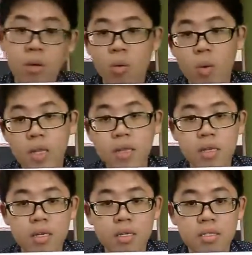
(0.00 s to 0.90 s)
what
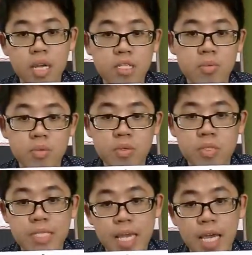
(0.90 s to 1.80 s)
the textbook
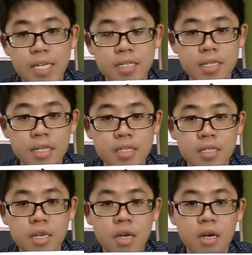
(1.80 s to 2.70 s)
says
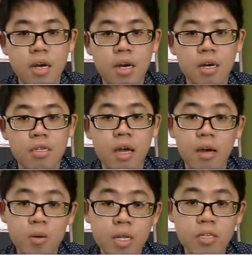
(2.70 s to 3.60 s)
is they are
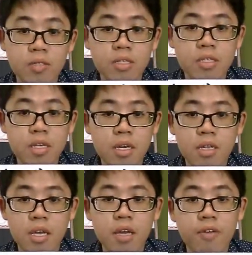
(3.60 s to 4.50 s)
only interested
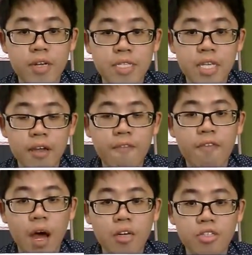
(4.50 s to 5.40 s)
in increasing
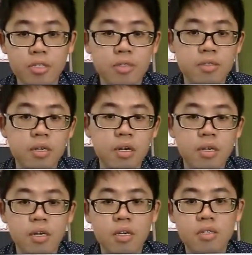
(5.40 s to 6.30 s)
function.
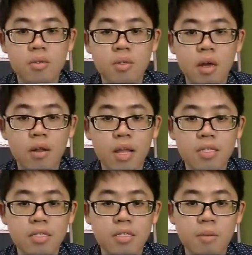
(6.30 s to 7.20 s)
Okay, so now
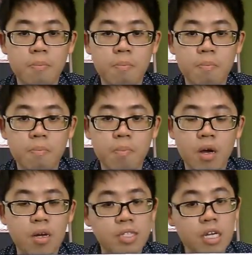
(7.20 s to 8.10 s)
let's
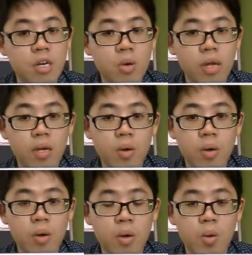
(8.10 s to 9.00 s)
take a look at
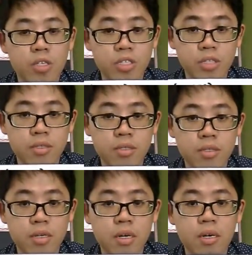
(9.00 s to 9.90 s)
question.
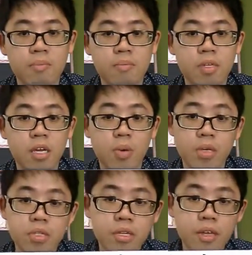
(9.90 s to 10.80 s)
The
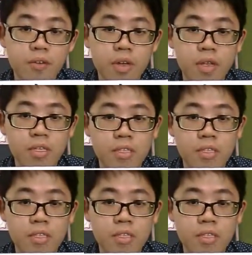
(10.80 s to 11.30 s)
equation given is